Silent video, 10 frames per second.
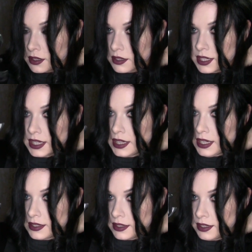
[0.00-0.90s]
that looks like
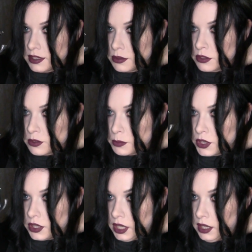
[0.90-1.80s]
this. I think this one's from
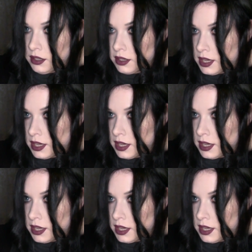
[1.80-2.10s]
Goody,